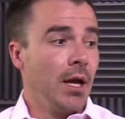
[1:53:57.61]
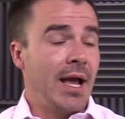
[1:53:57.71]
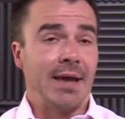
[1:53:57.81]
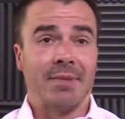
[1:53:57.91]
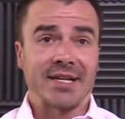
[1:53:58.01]

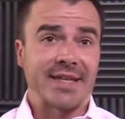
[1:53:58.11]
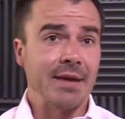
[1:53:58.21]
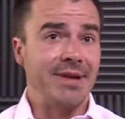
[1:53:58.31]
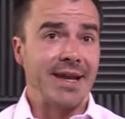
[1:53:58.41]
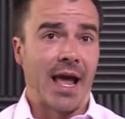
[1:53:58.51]
and my
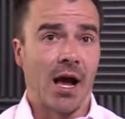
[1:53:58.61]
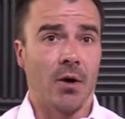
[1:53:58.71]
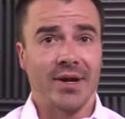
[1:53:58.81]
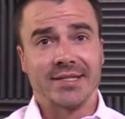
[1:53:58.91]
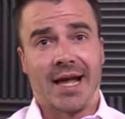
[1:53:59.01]
statement now
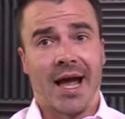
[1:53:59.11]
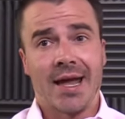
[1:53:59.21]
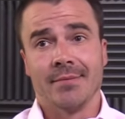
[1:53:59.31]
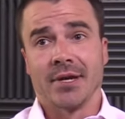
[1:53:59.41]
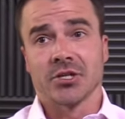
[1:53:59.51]
is I
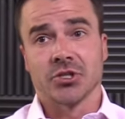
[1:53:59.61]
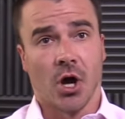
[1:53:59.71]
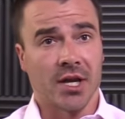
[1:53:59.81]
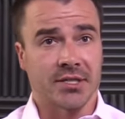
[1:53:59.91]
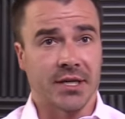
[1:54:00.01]
am
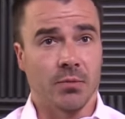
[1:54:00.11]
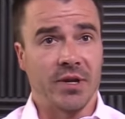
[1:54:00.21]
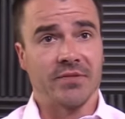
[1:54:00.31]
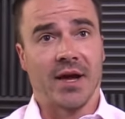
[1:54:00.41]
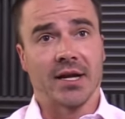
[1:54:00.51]
exhausted. We
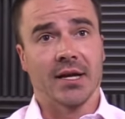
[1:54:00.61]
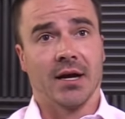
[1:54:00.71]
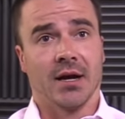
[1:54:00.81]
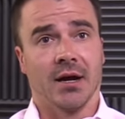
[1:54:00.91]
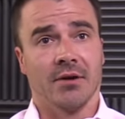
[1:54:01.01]
have had a,
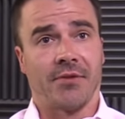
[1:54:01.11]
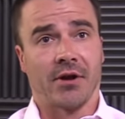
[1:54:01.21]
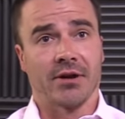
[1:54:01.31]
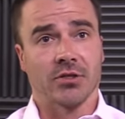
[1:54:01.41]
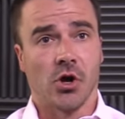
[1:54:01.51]
a, a,
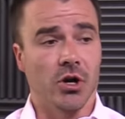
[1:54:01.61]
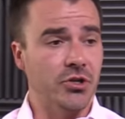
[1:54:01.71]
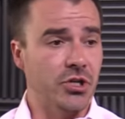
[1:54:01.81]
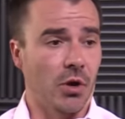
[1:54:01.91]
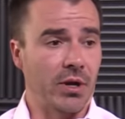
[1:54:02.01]
very long
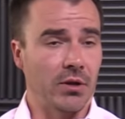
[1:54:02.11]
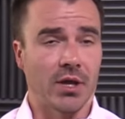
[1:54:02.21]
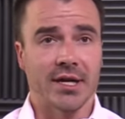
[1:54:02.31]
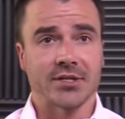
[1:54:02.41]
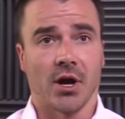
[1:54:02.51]
show here, a
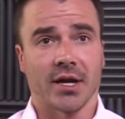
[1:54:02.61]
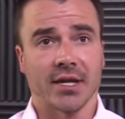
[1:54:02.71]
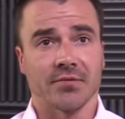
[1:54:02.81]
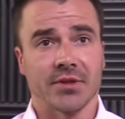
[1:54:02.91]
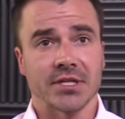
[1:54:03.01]
lot of
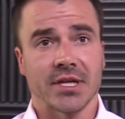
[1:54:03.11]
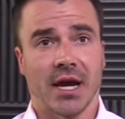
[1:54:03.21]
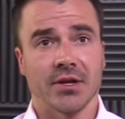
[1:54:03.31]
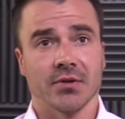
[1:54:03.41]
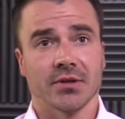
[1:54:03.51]
talking for this
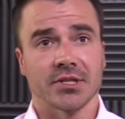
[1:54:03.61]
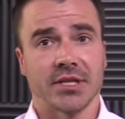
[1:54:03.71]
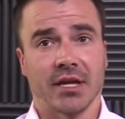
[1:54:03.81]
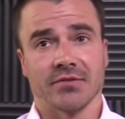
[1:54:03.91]
guy during the state of